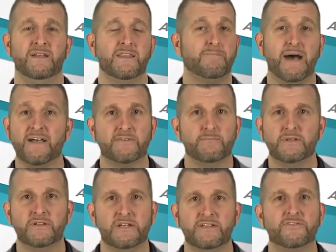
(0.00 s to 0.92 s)
The
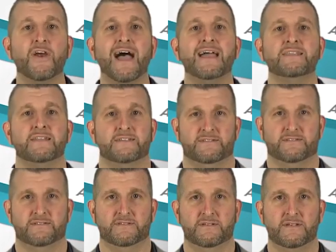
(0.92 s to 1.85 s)
possibilities are
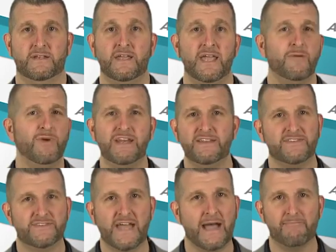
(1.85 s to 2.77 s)
endless, and we didn't
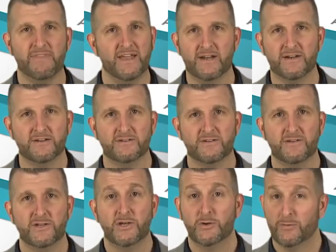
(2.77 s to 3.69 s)
stop there.
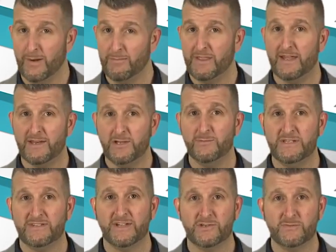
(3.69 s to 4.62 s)
Remember that
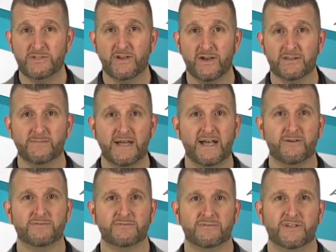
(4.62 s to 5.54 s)
human touch we talked
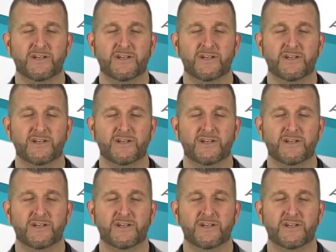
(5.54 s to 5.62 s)
about?